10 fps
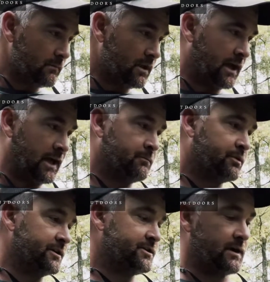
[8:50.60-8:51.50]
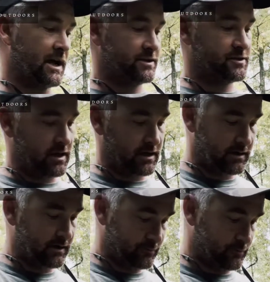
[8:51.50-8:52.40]
And I'm pretty sure I hadn't shot in a
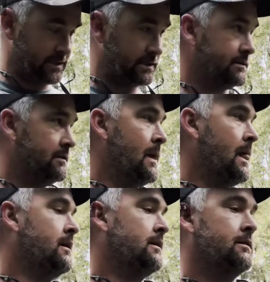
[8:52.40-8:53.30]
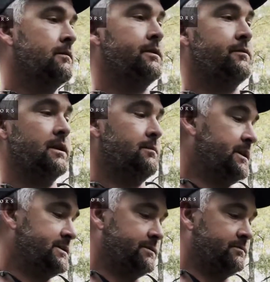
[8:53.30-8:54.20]
couple weeks. Been really
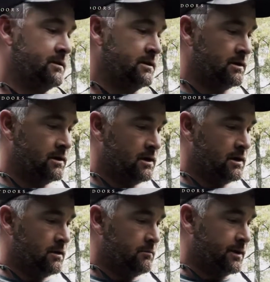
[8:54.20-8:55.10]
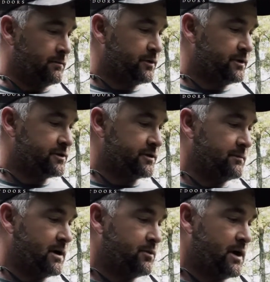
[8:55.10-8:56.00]
busy. But I'm pretty sure I'm
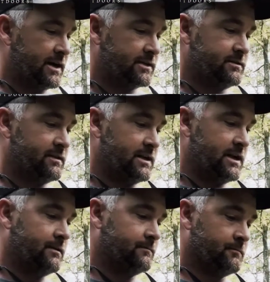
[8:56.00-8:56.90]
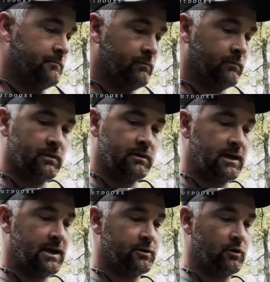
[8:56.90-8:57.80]
not practicing that now. And
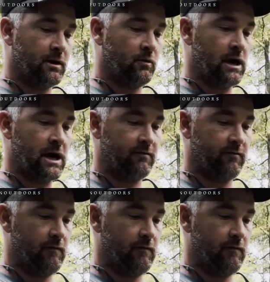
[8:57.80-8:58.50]
I told my wife,